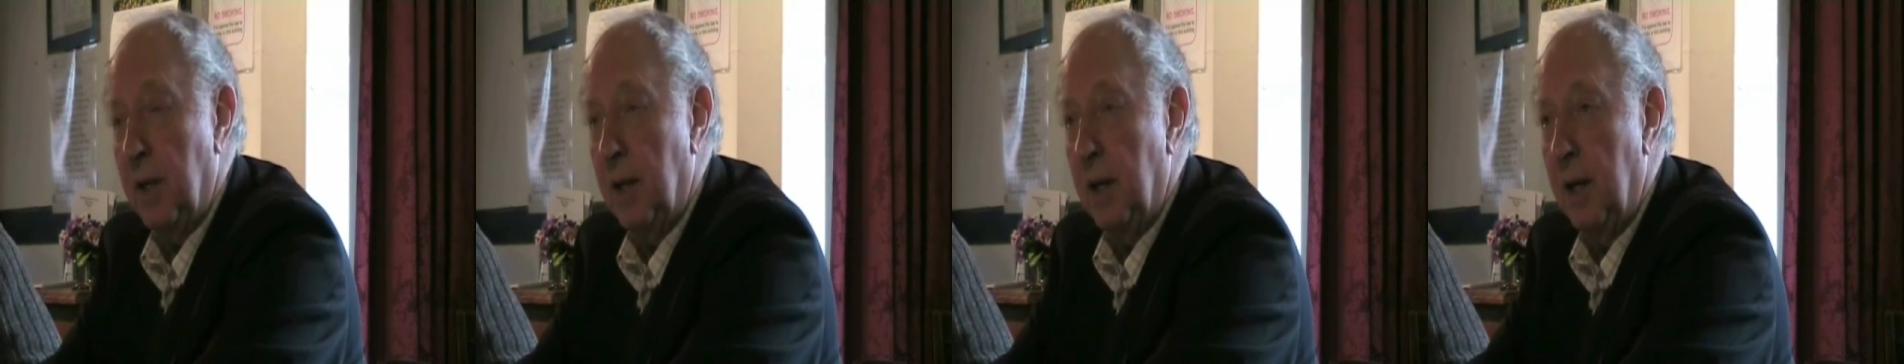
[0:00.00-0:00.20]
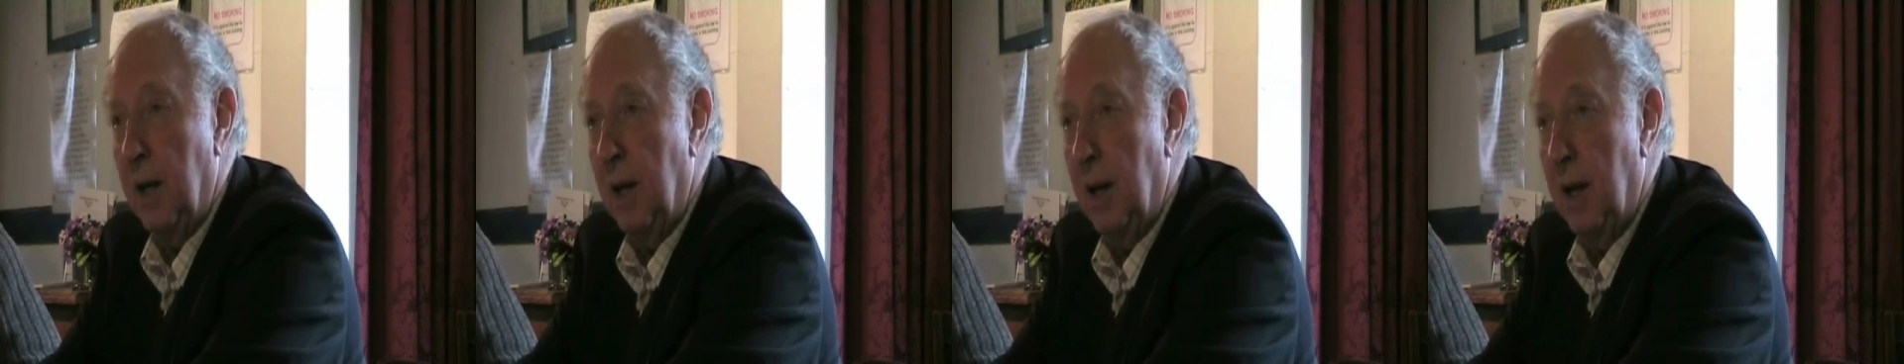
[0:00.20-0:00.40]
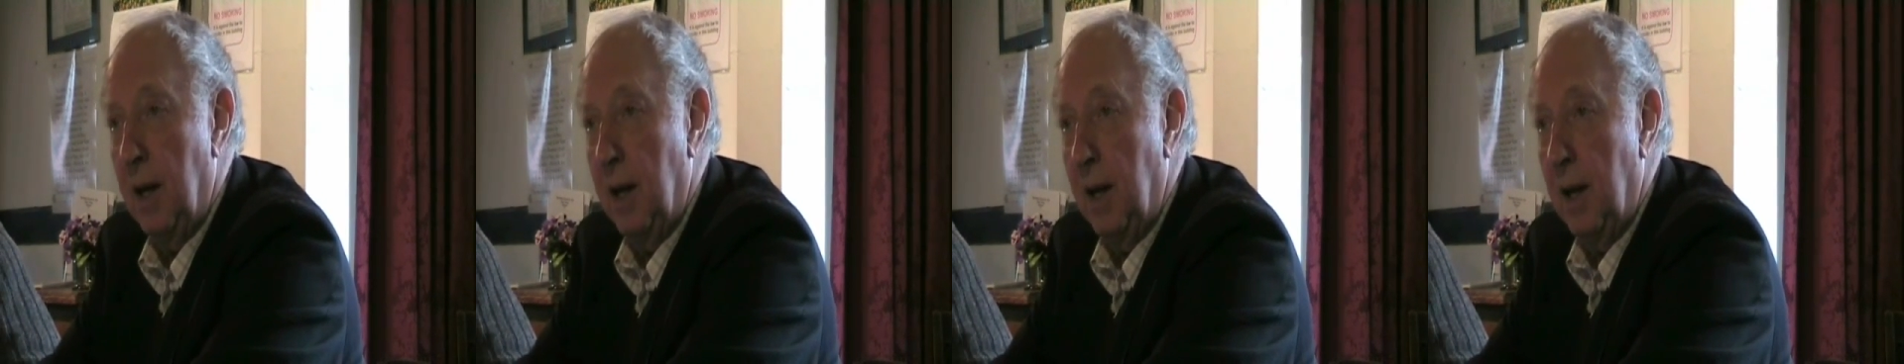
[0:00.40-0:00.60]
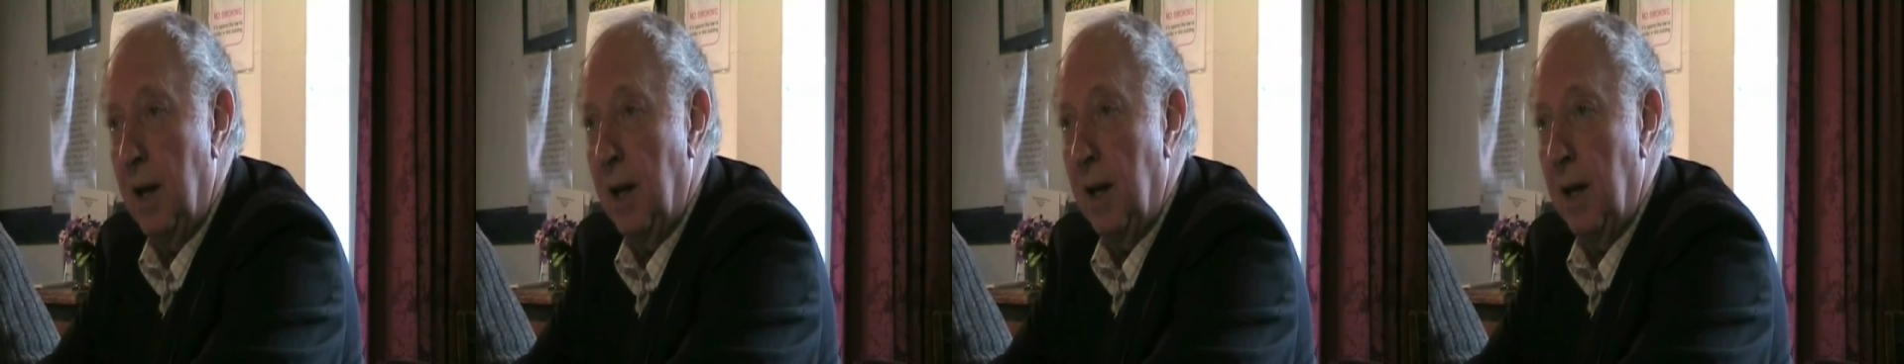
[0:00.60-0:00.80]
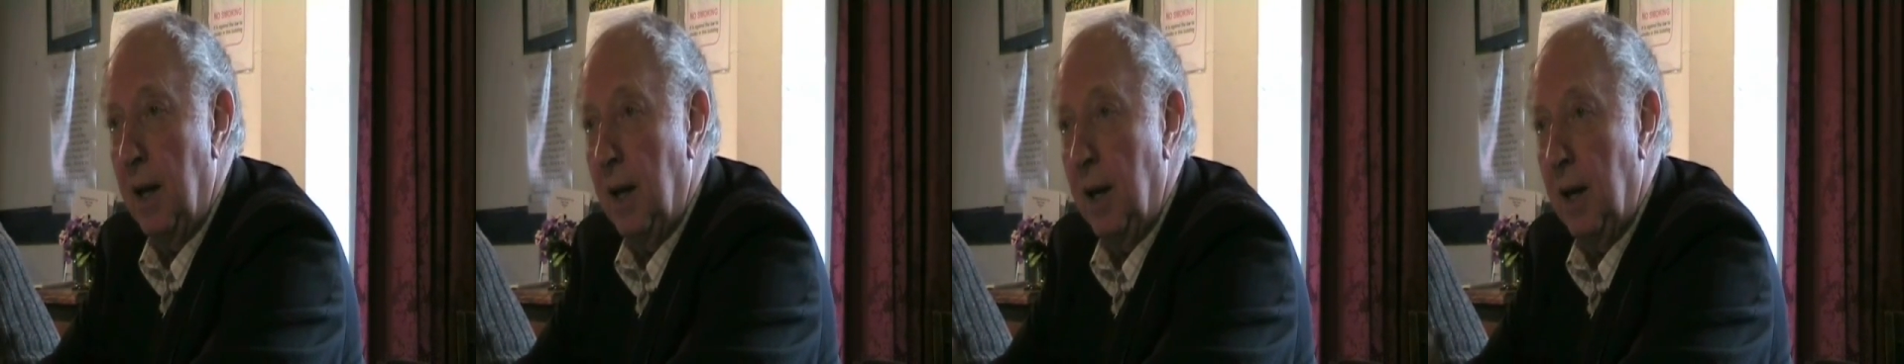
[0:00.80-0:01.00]

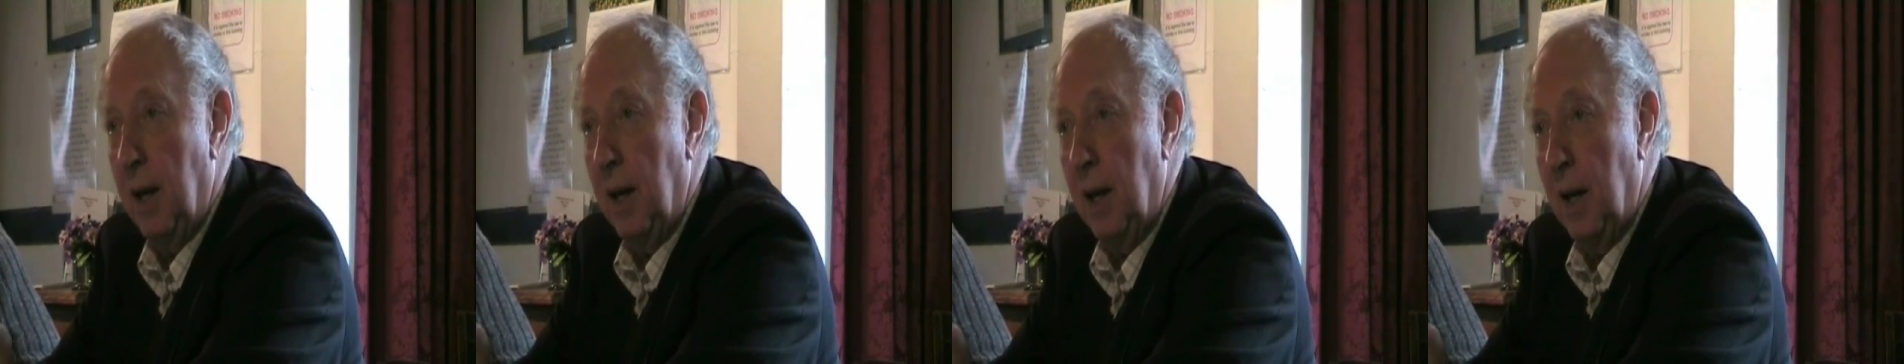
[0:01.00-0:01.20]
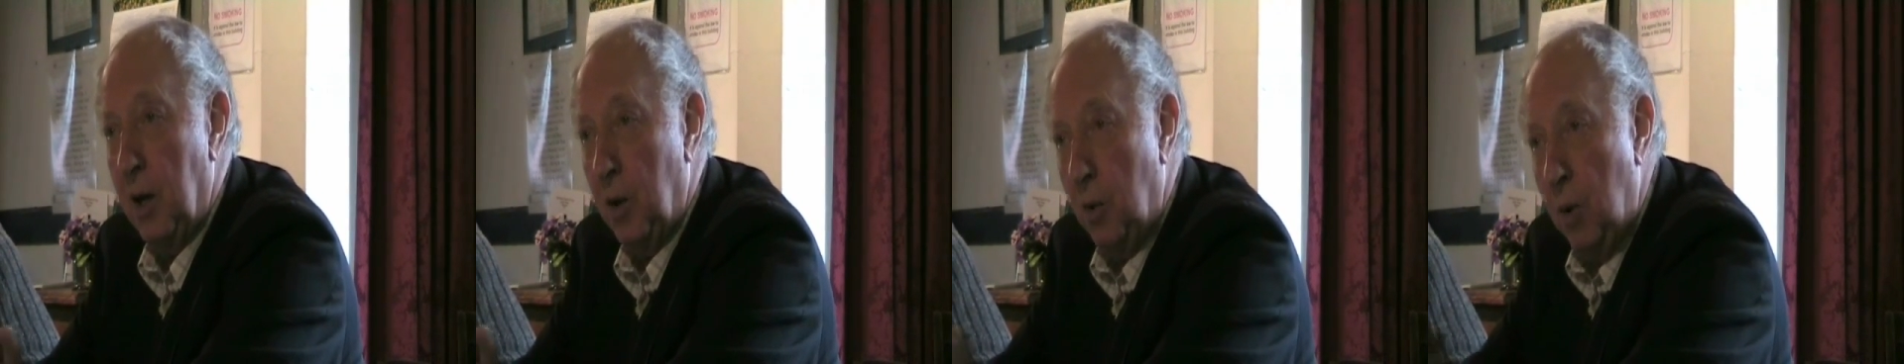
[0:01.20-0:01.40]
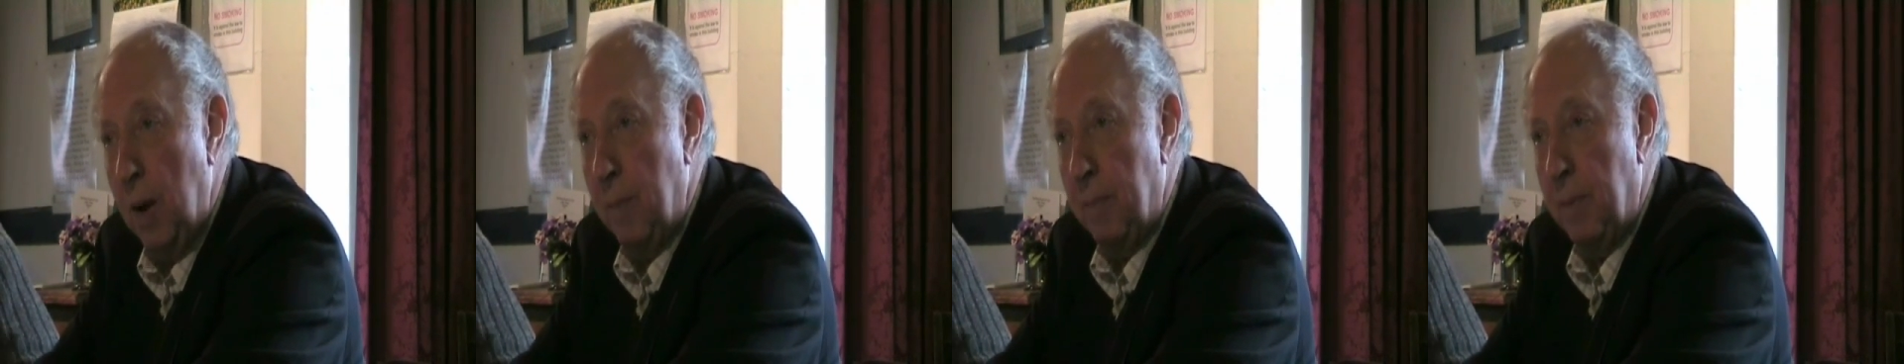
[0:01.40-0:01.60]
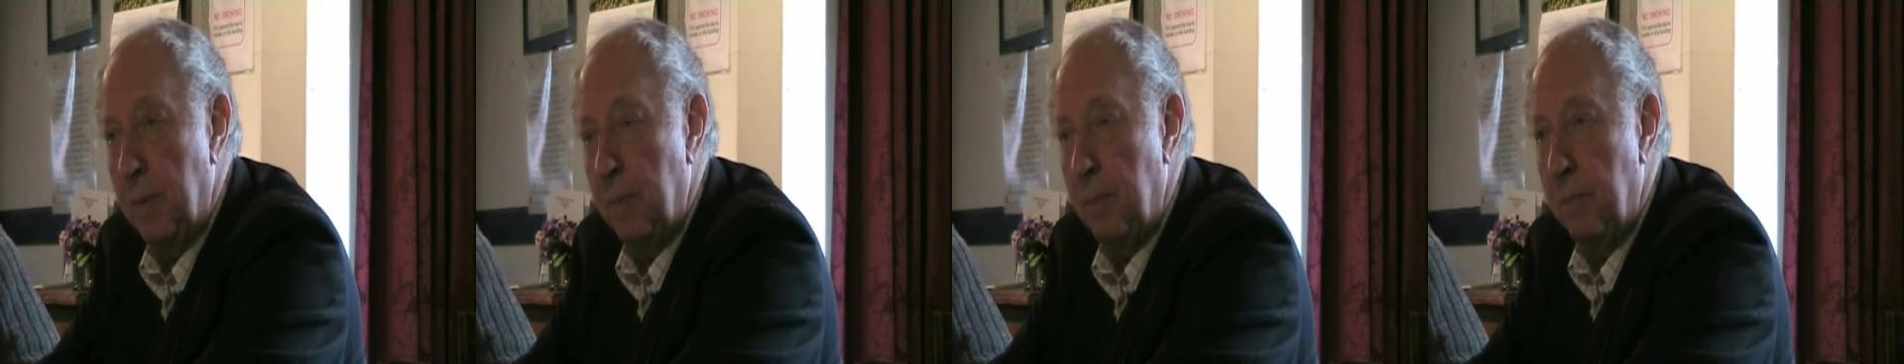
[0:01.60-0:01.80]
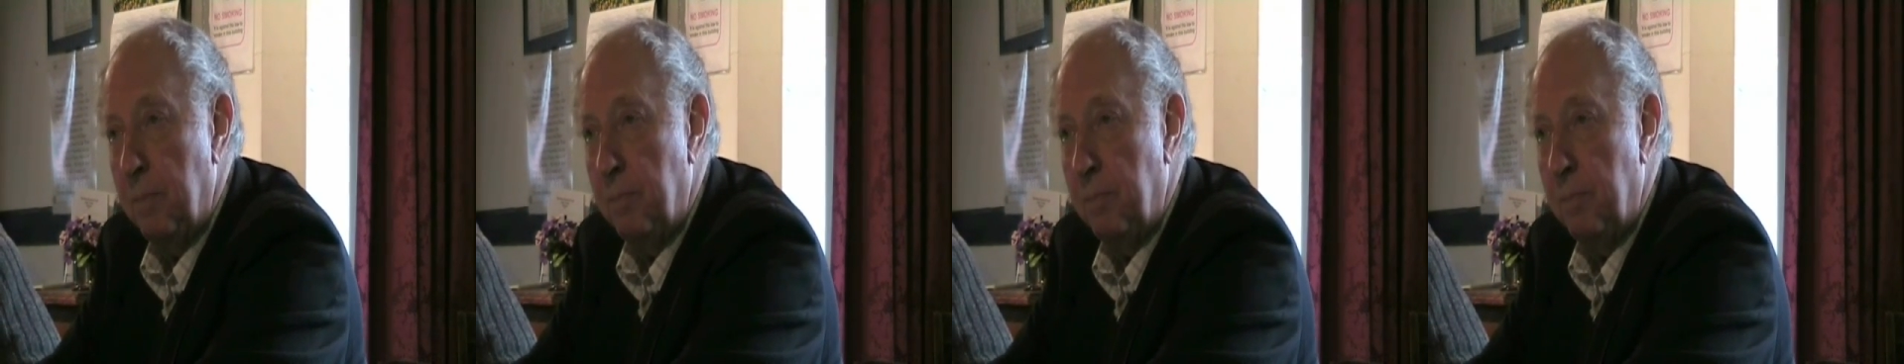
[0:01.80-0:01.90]
a quip,